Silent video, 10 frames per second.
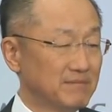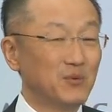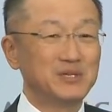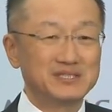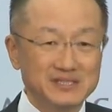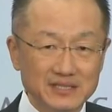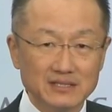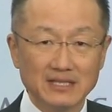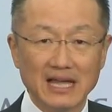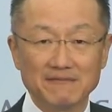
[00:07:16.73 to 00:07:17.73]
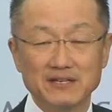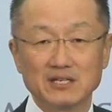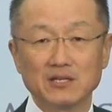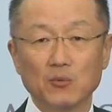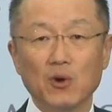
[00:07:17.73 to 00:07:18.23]
But we still have
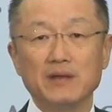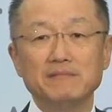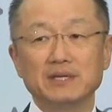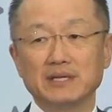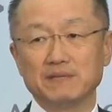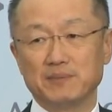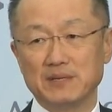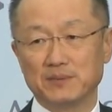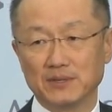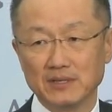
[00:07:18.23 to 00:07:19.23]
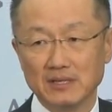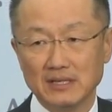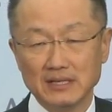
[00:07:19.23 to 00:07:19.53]
nearly one billion people